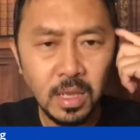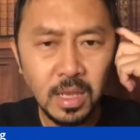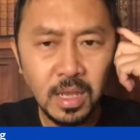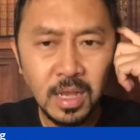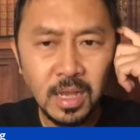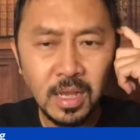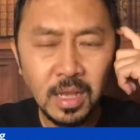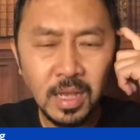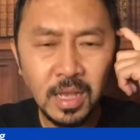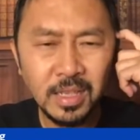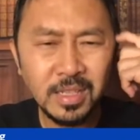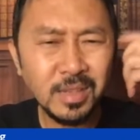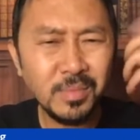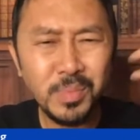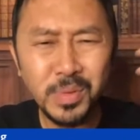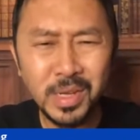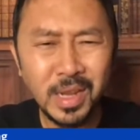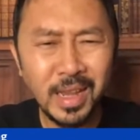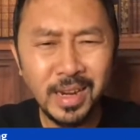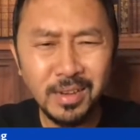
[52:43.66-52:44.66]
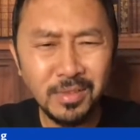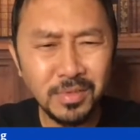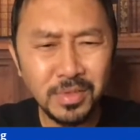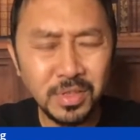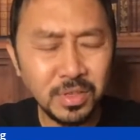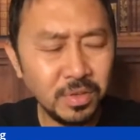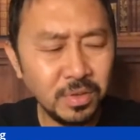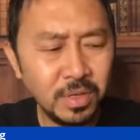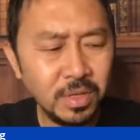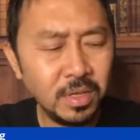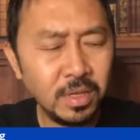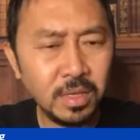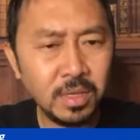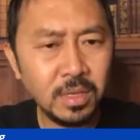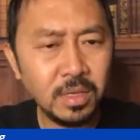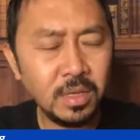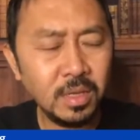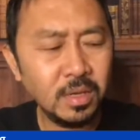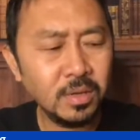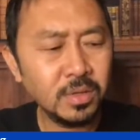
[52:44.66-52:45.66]
I said, but I don't do it.
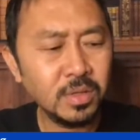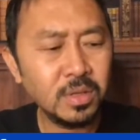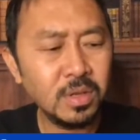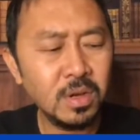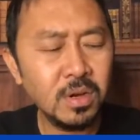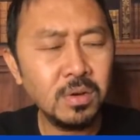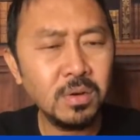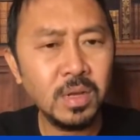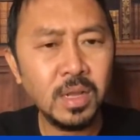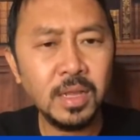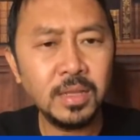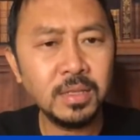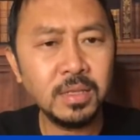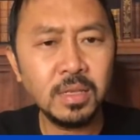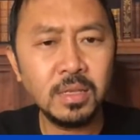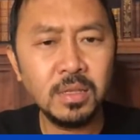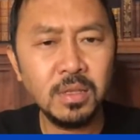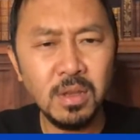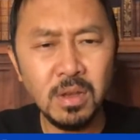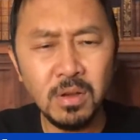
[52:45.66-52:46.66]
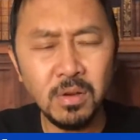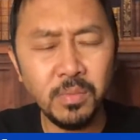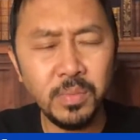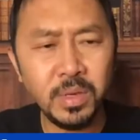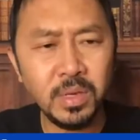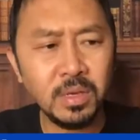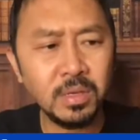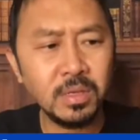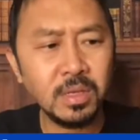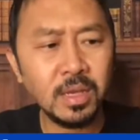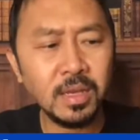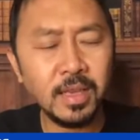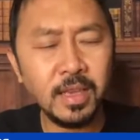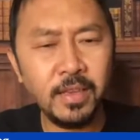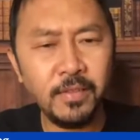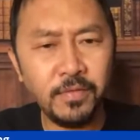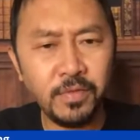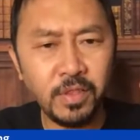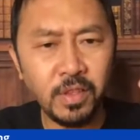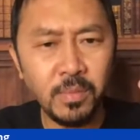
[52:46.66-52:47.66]
He goes, no. I said, no, because like
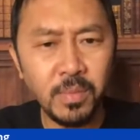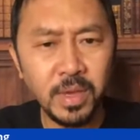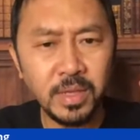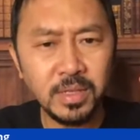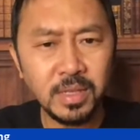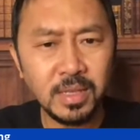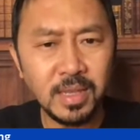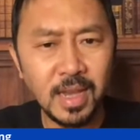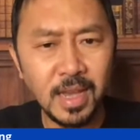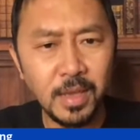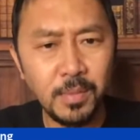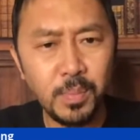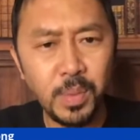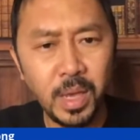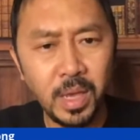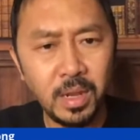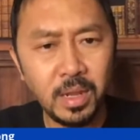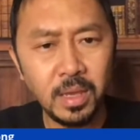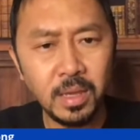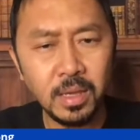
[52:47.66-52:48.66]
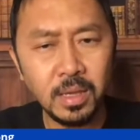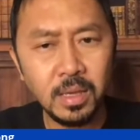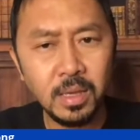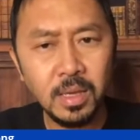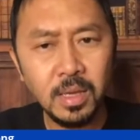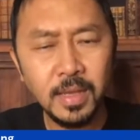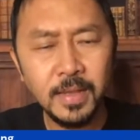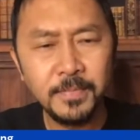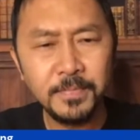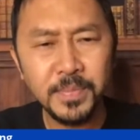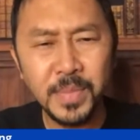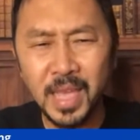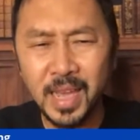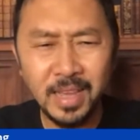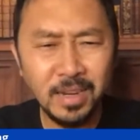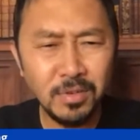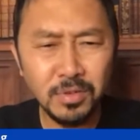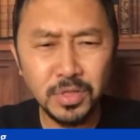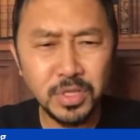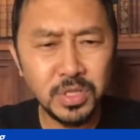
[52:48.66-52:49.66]
if somebody's a diabetic, I
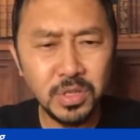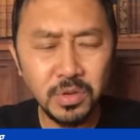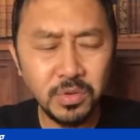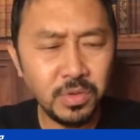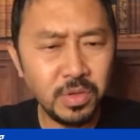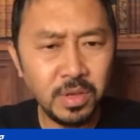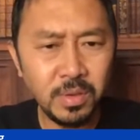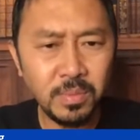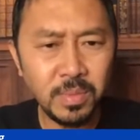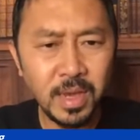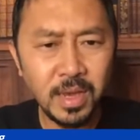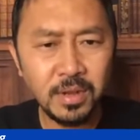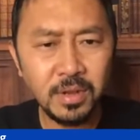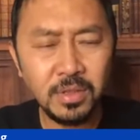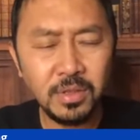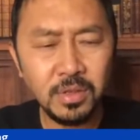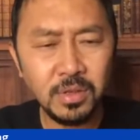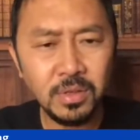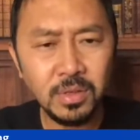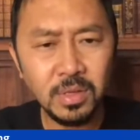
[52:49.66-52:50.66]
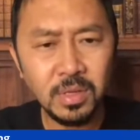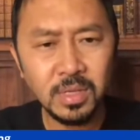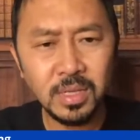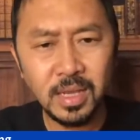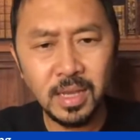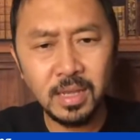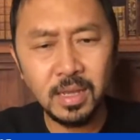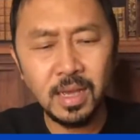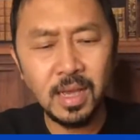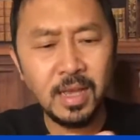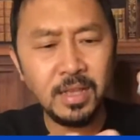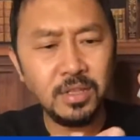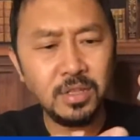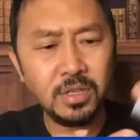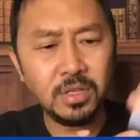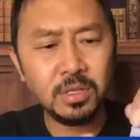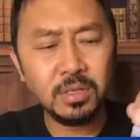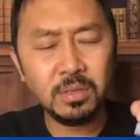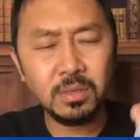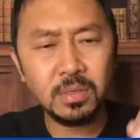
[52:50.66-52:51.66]
don't show them how to do this. I
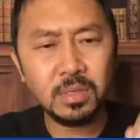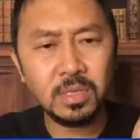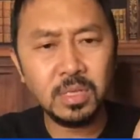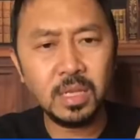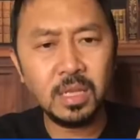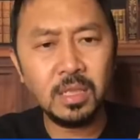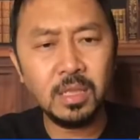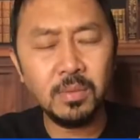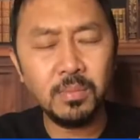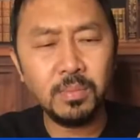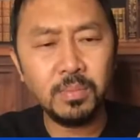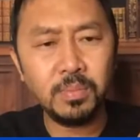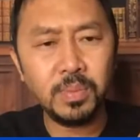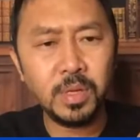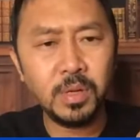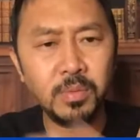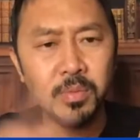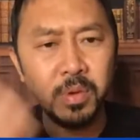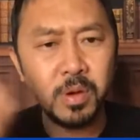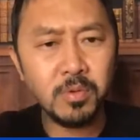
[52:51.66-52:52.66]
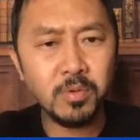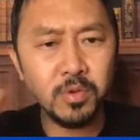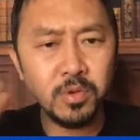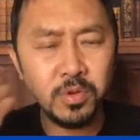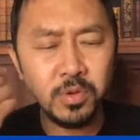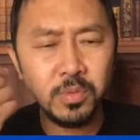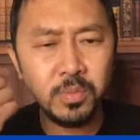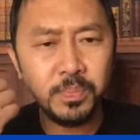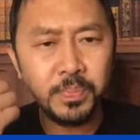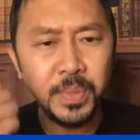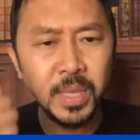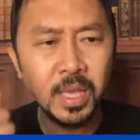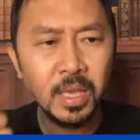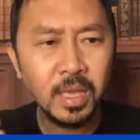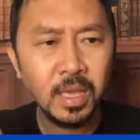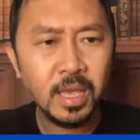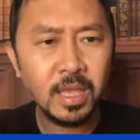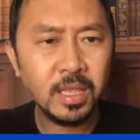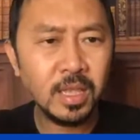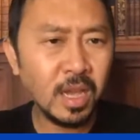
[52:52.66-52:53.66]
just send them, put them in a room,
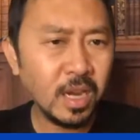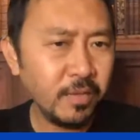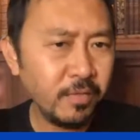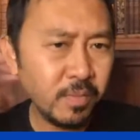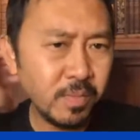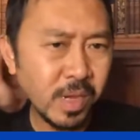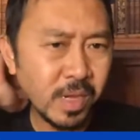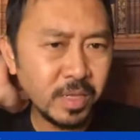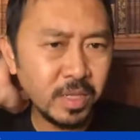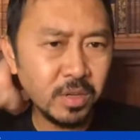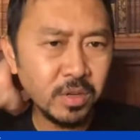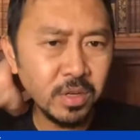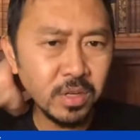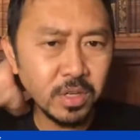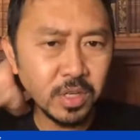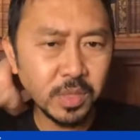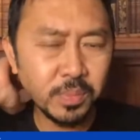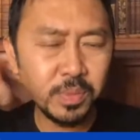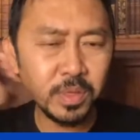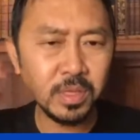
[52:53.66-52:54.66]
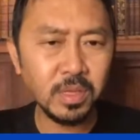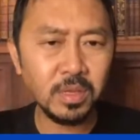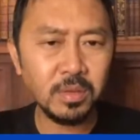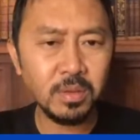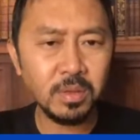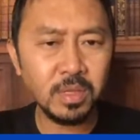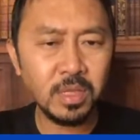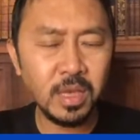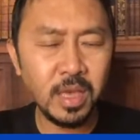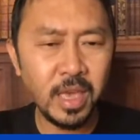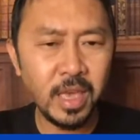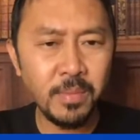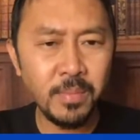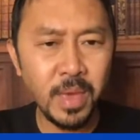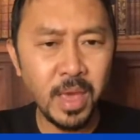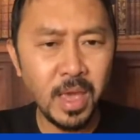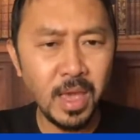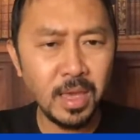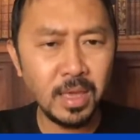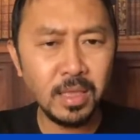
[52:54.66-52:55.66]
and not even my nurse, but the
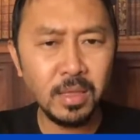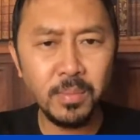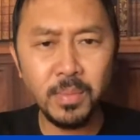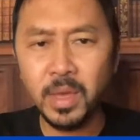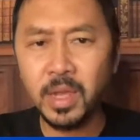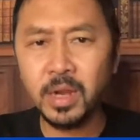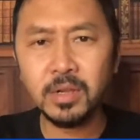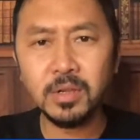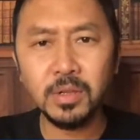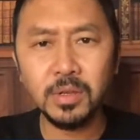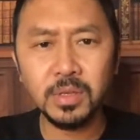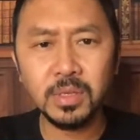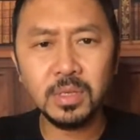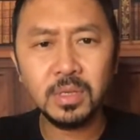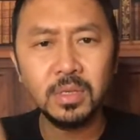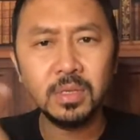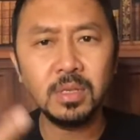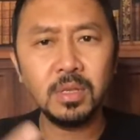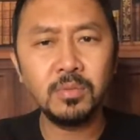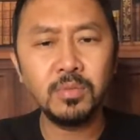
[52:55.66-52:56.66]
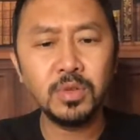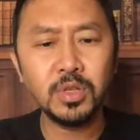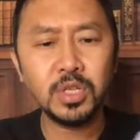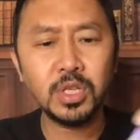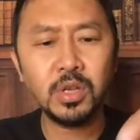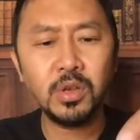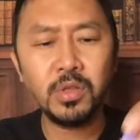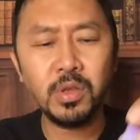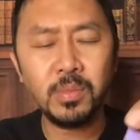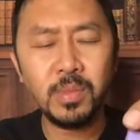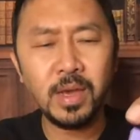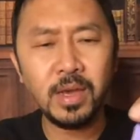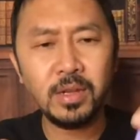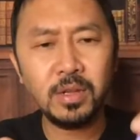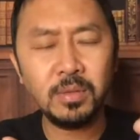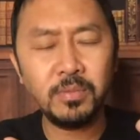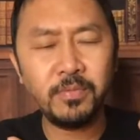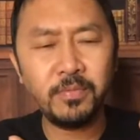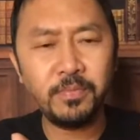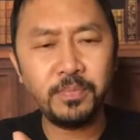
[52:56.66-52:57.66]
MA, the medical assistant, will show them how
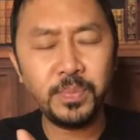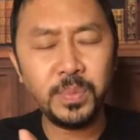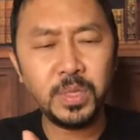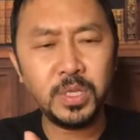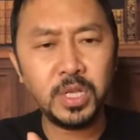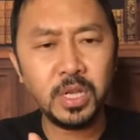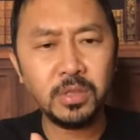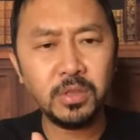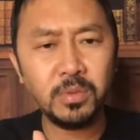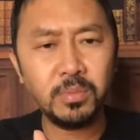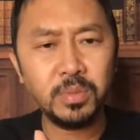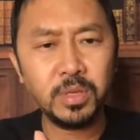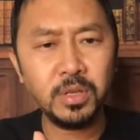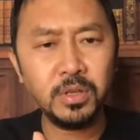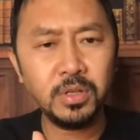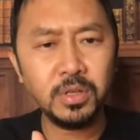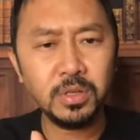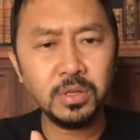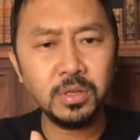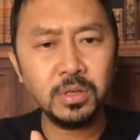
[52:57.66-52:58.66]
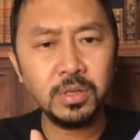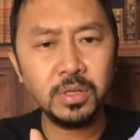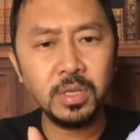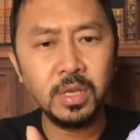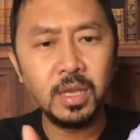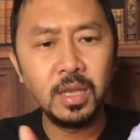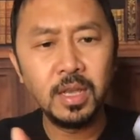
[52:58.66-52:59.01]
to check their blood sugars.